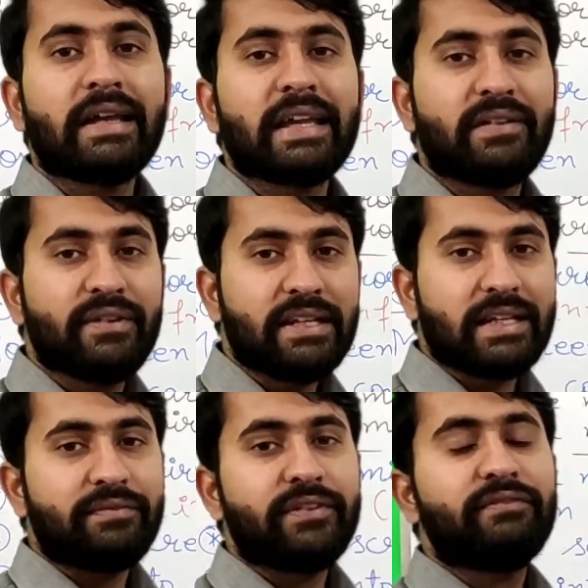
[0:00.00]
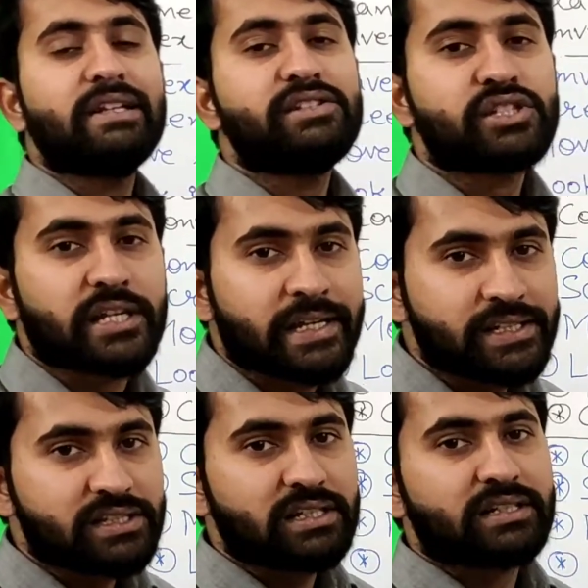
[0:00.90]
Even if we will
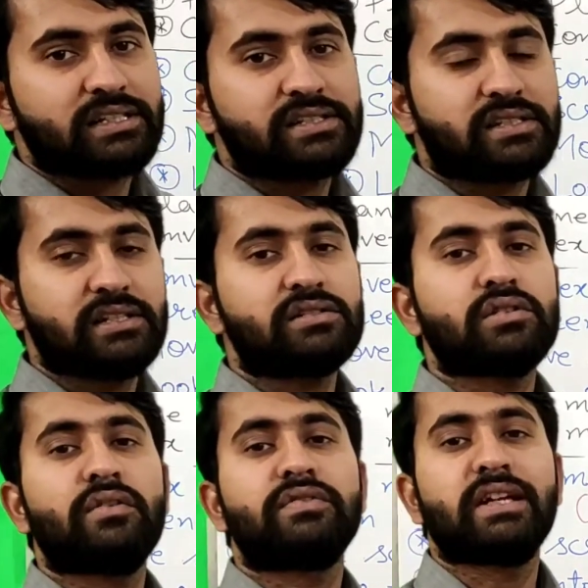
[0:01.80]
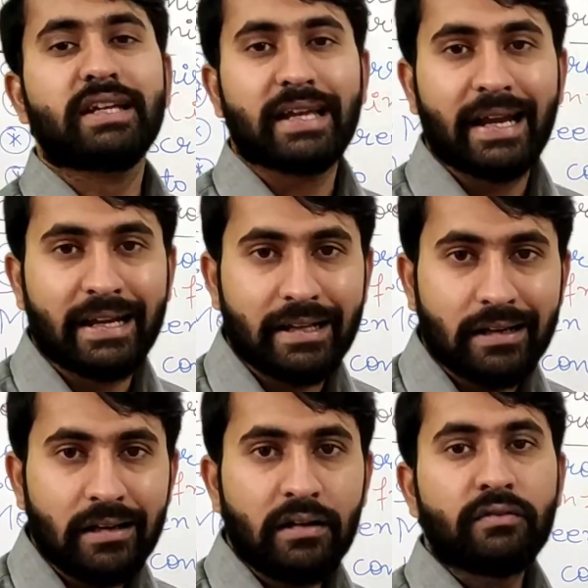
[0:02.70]
change the distance of the
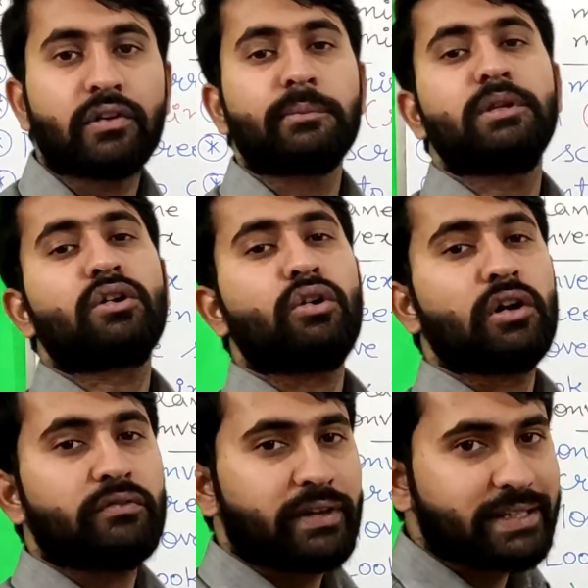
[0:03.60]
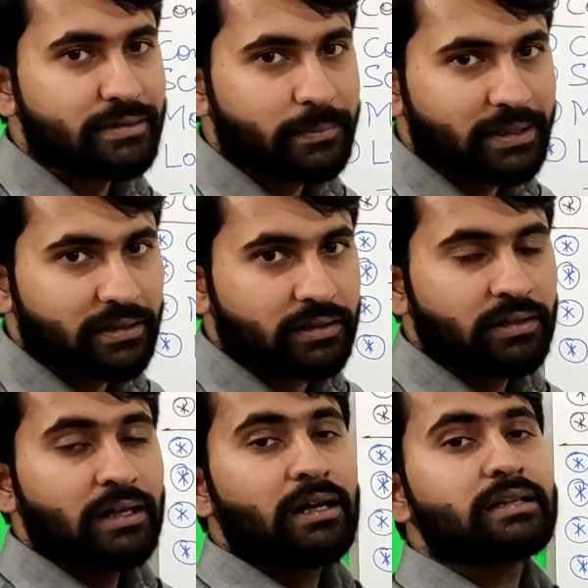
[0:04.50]
candle from the convex mirror,
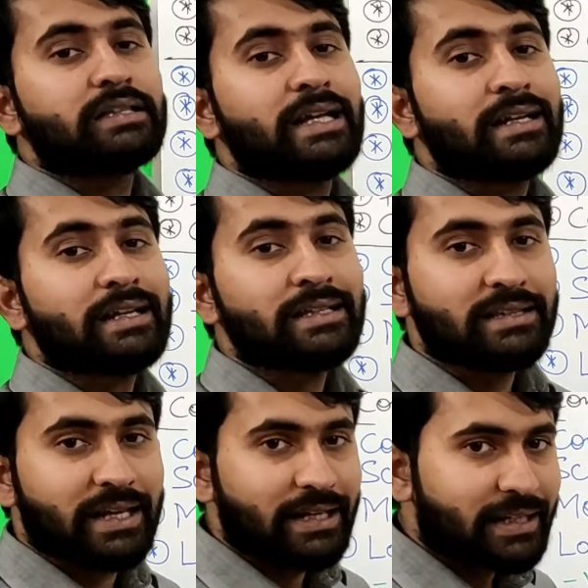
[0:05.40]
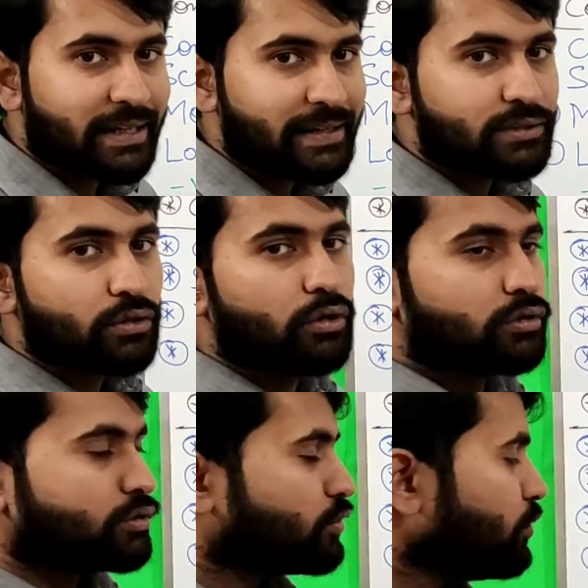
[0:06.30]
then in that case
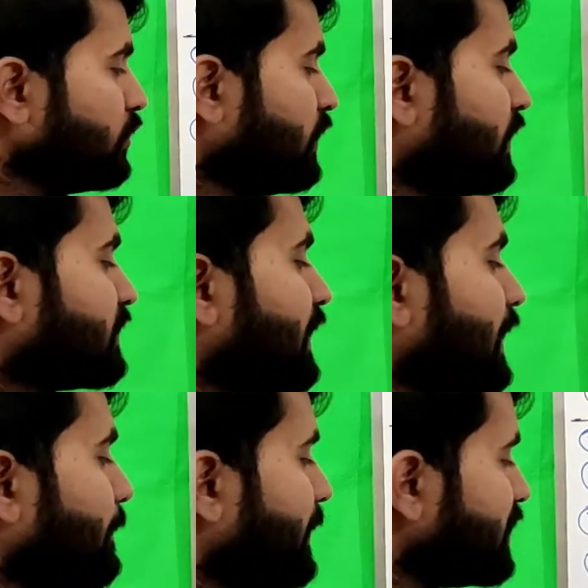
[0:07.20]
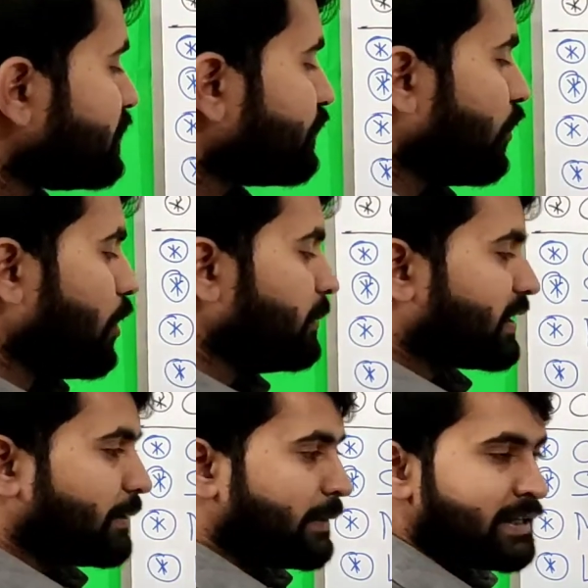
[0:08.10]
also the image formed
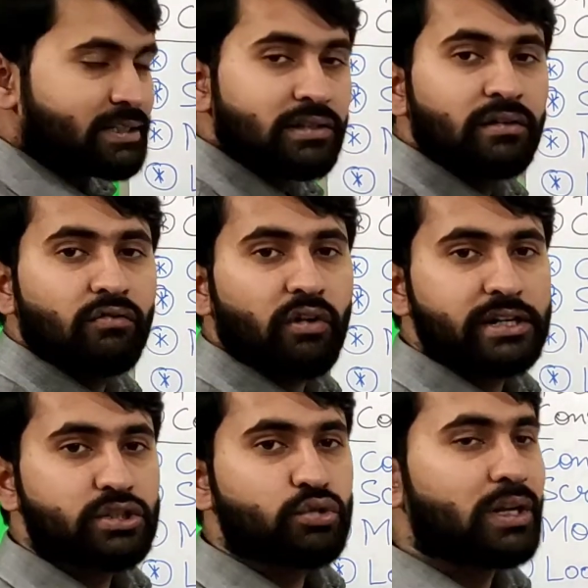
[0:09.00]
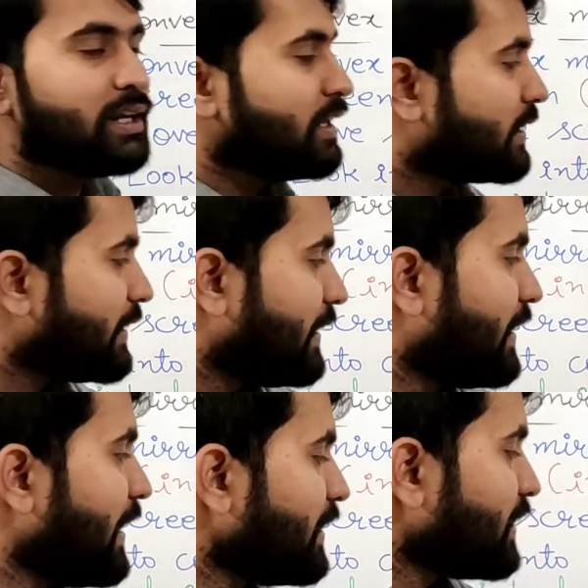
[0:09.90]
remains virtual,
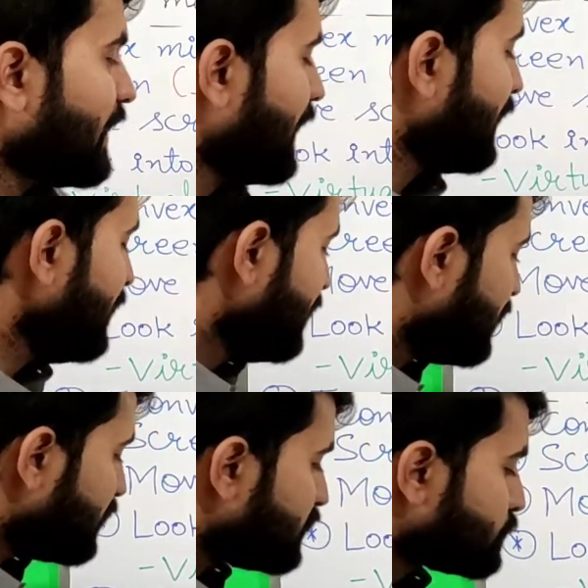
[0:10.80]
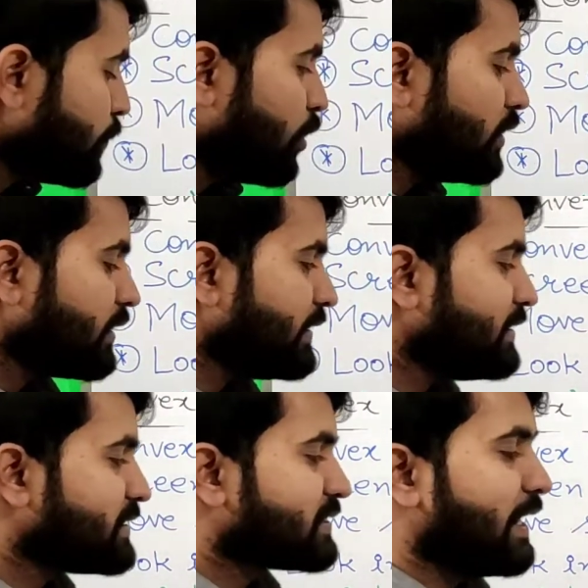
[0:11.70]
erect and smaller
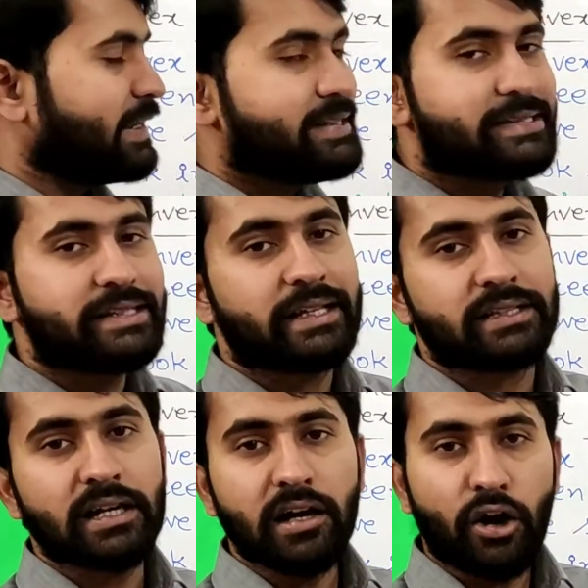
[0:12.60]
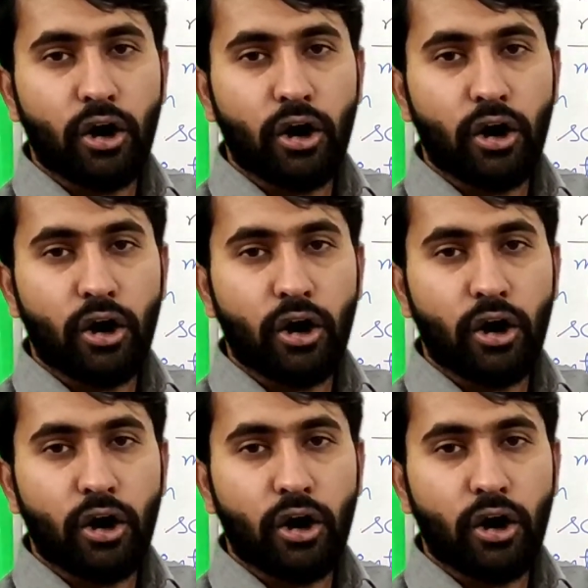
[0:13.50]
in size than the